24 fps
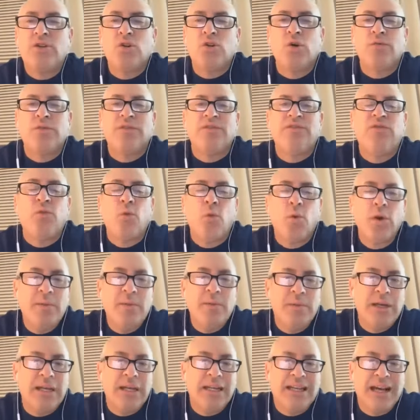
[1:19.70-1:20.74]
over $40
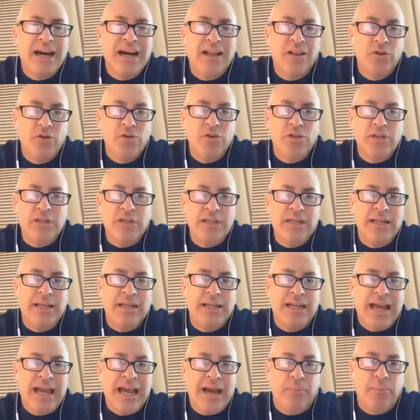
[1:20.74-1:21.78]
million in
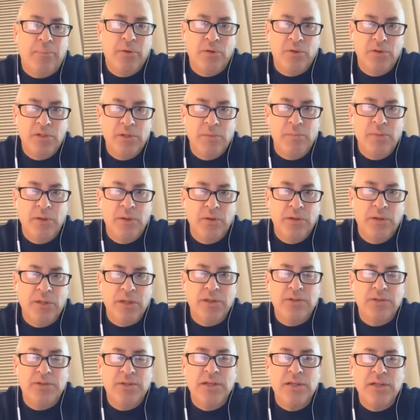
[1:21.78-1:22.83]
capital to build
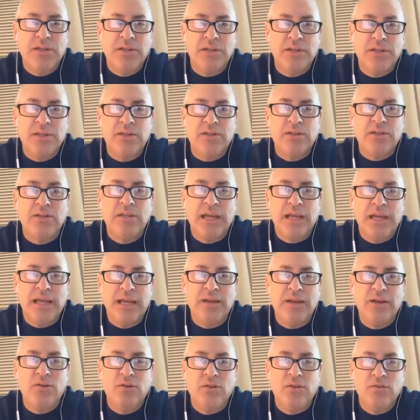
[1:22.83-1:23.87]
this. He, this is
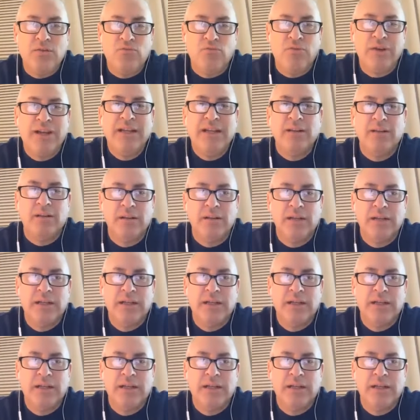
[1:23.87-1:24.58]
a real,